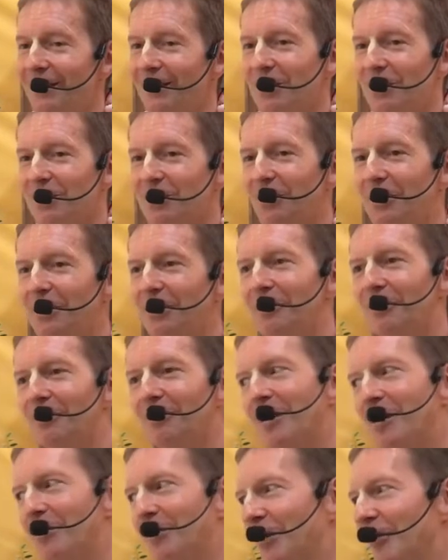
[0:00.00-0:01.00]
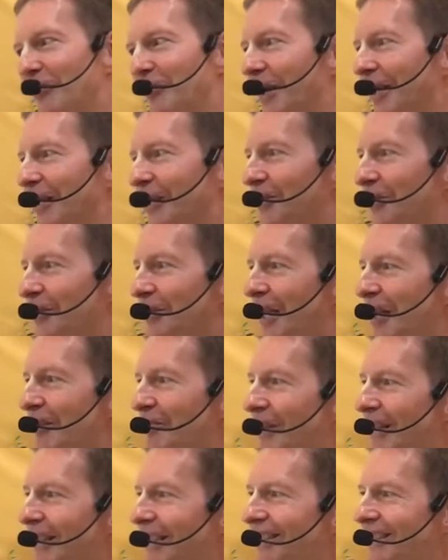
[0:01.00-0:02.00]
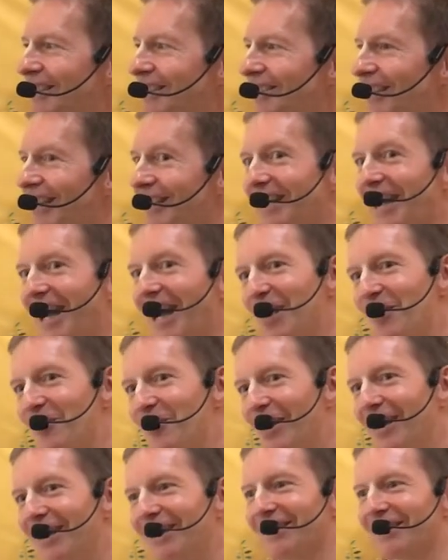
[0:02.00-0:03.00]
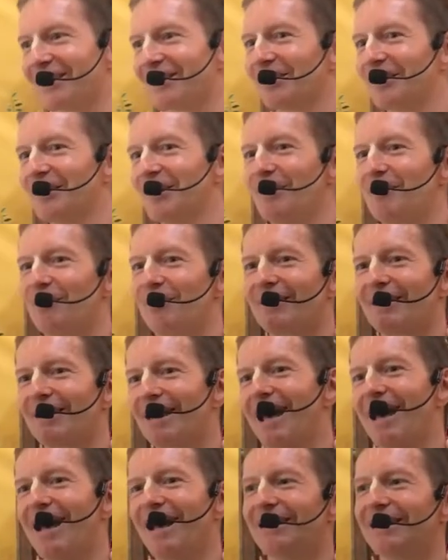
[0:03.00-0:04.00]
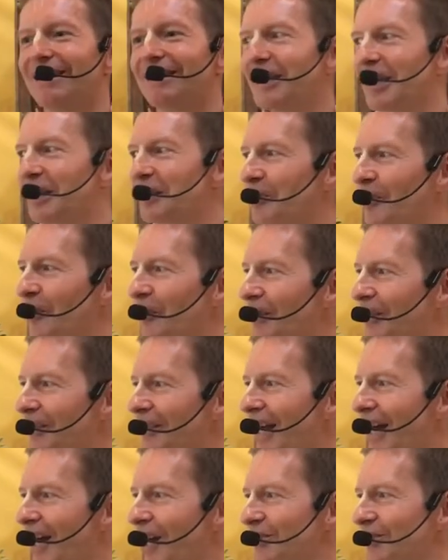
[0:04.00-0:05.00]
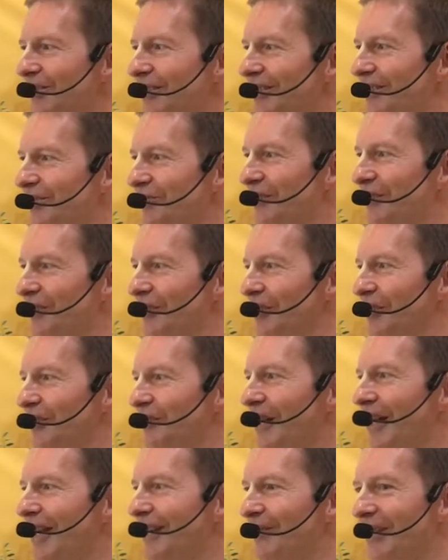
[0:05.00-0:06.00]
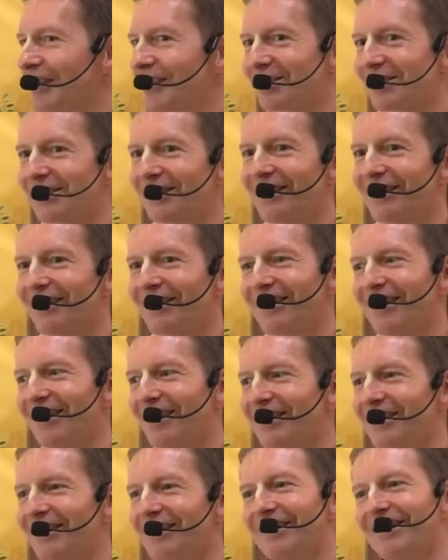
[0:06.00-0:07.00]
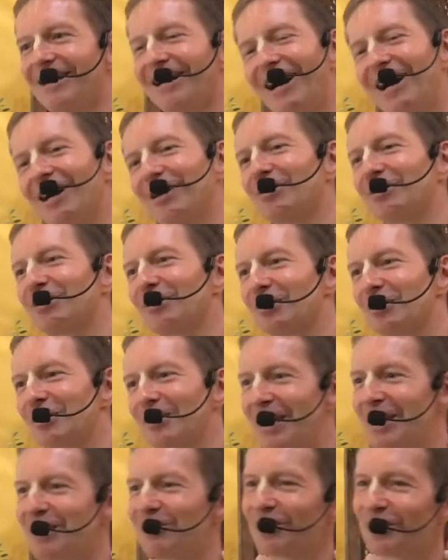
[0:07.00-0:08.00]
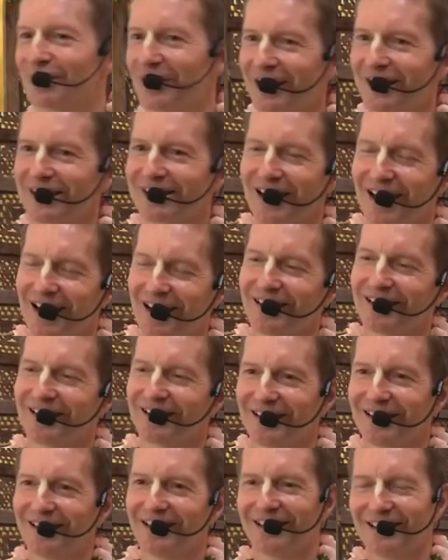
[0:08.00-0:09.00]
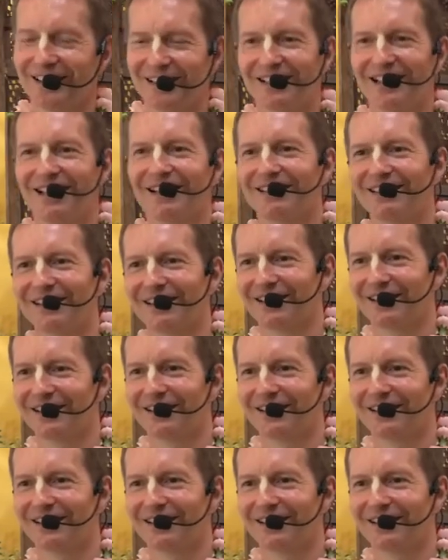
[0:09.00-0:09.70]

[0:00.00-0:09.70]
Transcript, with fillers: So in memory of my Gurudev, many years later, I went there in that broken house in the field by Manasiganga. I also stayed for days there chanting.